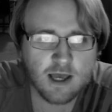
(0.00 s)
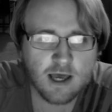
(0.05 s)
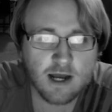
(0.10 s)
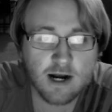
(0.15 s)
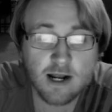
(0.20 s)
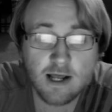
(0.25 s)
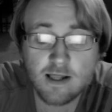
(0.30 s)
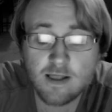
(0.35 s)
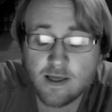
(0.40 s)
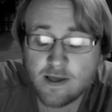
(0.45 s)

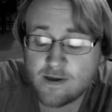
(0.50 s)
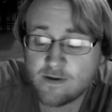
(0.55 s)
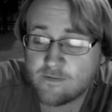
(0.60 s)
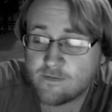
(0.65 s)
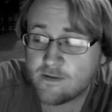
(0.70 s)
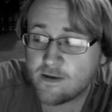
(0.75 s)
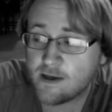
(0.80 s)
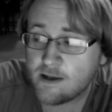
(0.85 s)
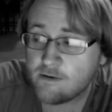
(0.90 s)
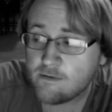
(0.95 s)
And I
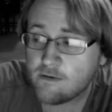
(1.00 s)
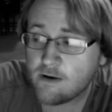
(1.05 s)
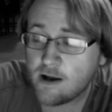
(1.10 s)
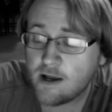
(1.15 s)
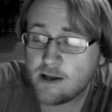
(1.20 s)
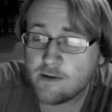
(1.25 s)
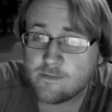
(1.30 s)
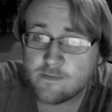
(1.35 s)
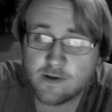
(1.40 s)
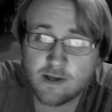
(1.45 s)
like that
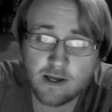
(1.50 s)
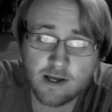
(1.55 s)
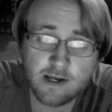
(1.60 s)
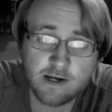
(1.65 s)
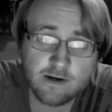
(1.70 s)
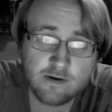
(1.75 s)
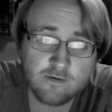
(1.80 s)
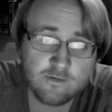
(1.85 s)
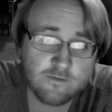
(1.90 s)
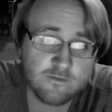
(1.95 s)
rhyme,
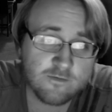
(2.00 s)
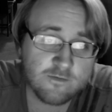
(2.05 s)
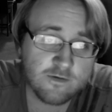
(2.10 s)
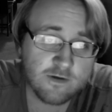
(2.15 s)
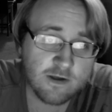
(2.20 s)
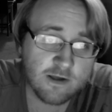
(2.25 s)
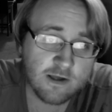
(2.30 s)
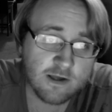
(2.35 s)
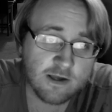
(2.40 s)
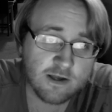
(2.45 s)
kind of.
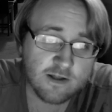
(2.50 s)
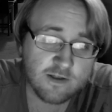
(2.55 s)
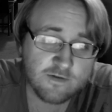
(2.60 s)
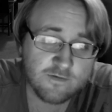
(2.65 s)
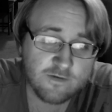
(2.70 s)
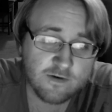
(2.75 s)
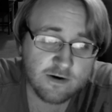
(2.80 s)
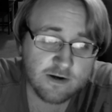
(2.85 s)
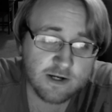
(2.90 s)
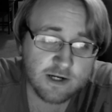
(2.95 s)

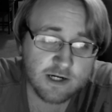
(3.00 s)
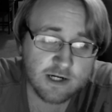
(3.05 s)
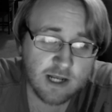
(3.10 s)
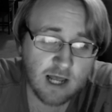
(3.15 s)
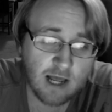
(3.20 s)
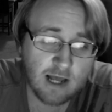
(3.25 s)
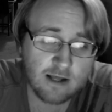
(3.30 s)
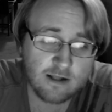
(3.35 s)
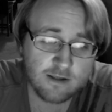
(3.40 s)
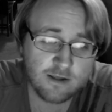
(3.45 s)
It's very
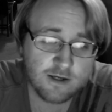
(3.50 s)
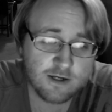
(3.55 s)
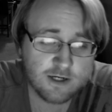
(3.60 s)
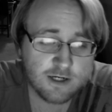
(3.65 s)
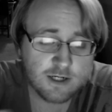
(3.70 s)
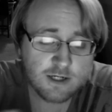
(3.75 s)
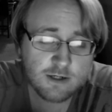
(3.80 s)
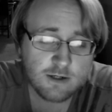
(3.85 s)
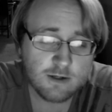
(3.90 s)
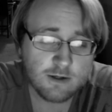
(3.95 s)

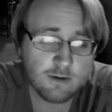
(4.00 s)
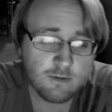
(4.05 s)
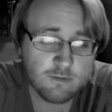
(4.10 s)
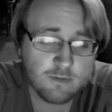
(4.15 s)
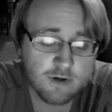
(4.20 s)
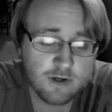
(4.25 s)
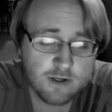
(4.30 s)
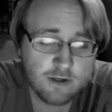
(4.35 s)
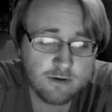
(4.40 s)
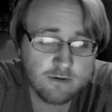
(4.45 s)
childish,
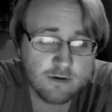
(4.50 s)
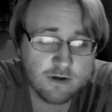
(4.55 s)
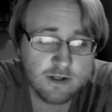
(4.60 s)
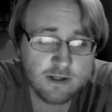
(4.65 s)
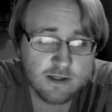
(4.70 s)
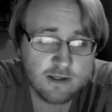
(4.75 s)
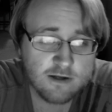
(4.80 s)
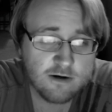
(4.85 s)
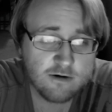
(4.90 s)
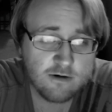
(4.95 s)
but you
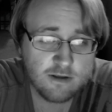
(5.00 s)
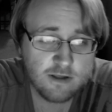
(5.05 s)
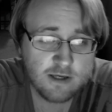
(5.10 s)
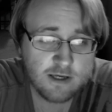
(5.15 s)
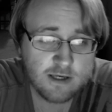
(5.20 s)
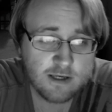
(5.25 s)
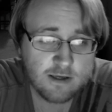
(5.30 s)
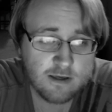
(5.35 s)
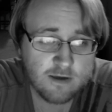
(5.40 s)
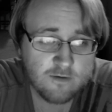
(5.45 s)
can
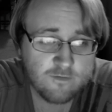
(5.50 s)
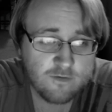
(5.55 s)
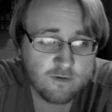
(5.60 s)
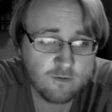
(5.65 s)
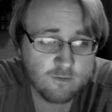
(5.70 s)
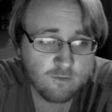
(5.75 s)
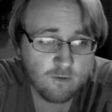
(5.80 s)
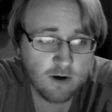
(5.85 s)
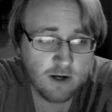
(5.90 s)
literally, if you